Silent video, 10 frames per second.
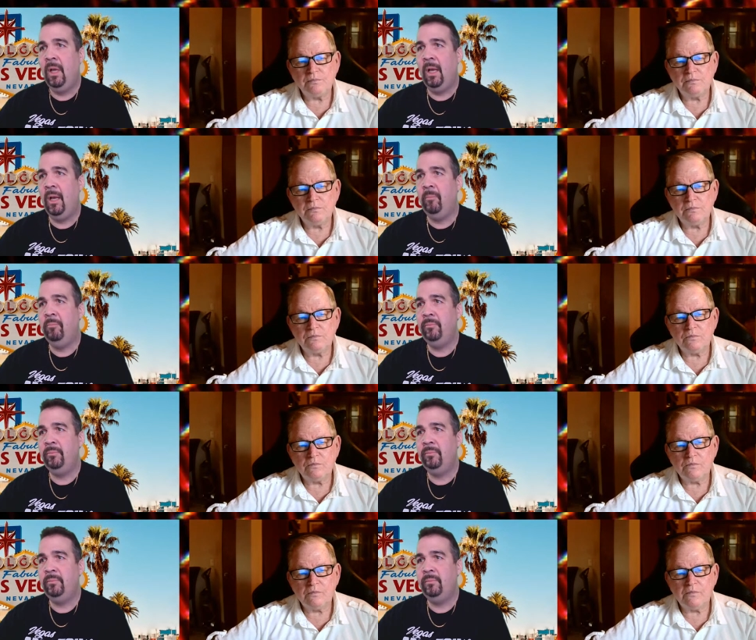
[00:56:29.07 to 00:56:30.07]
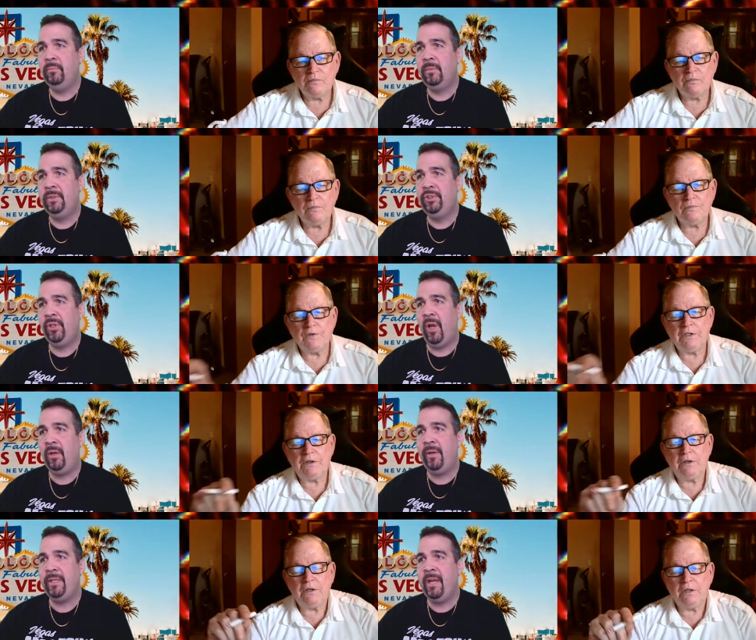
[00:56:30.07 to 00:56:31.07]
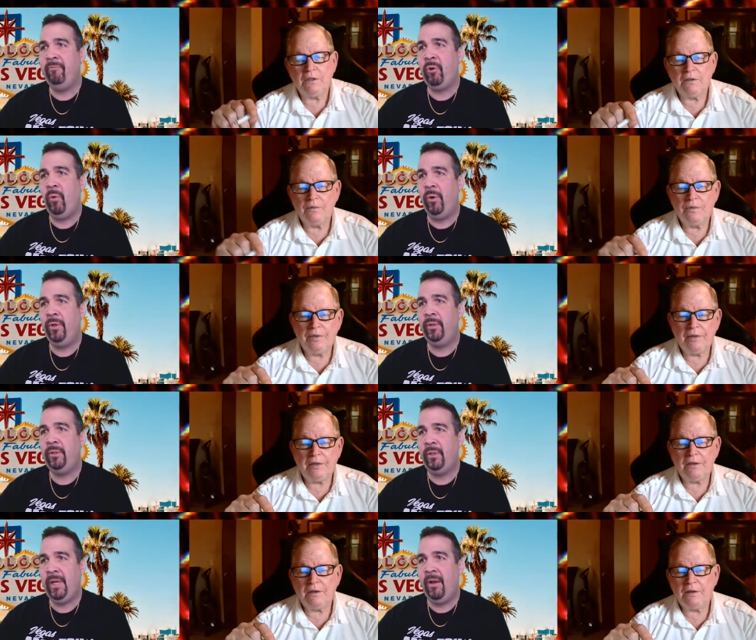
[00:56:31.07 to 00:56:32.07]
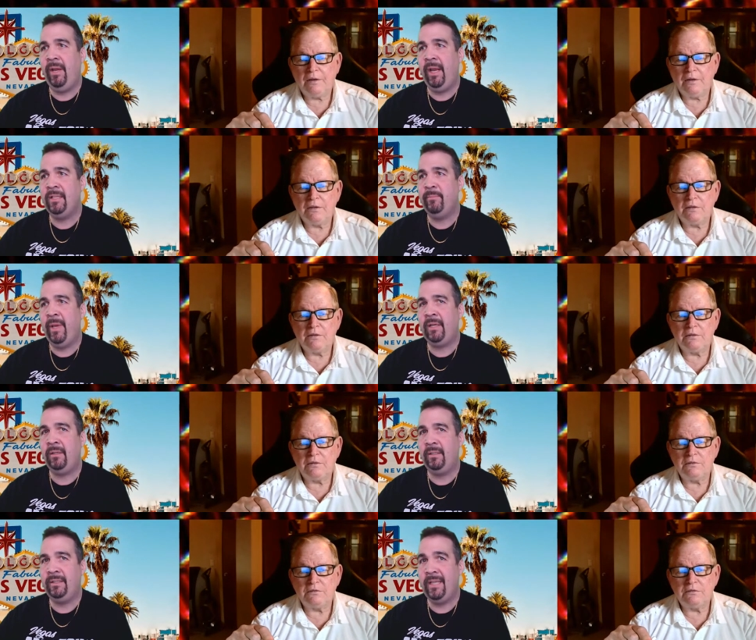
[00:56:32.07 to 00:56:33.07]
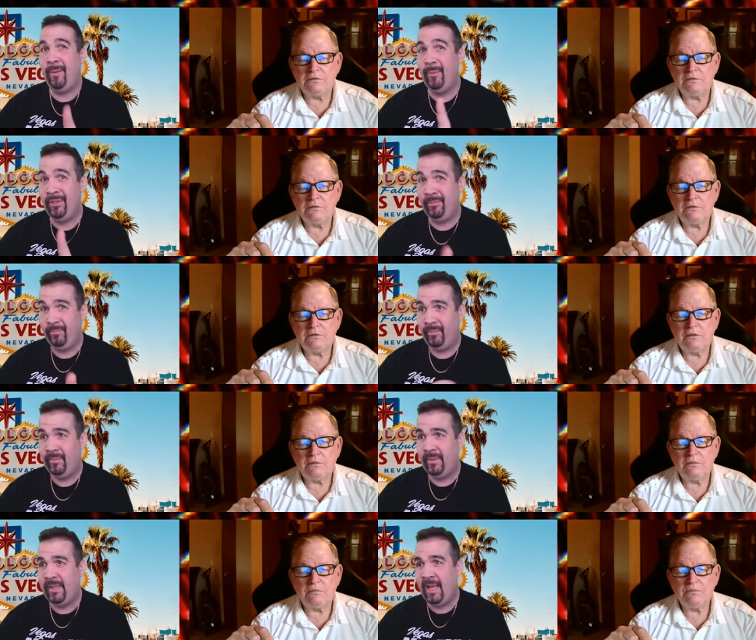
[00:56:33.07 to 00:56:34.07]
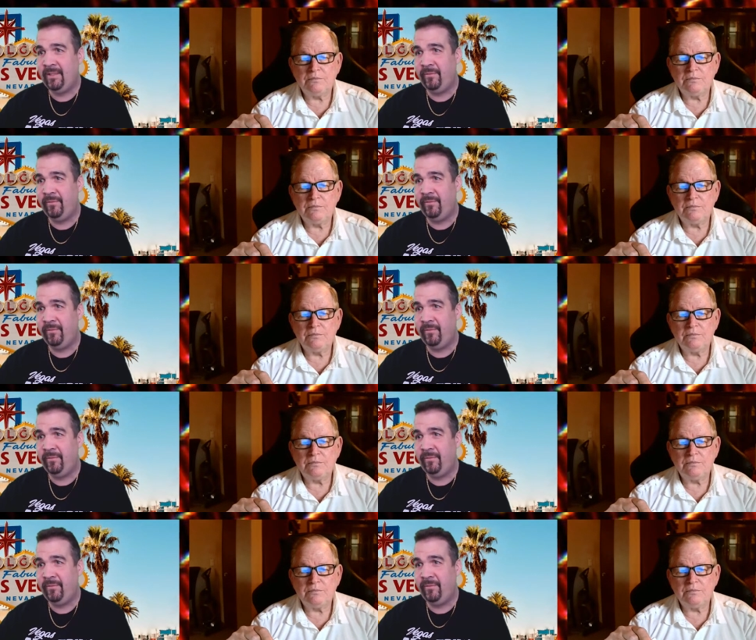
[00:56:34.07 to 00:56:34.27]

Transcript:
Speaker 1: Um, Chicago doesn't have a coroner. Cook County has a medical examiner. That's a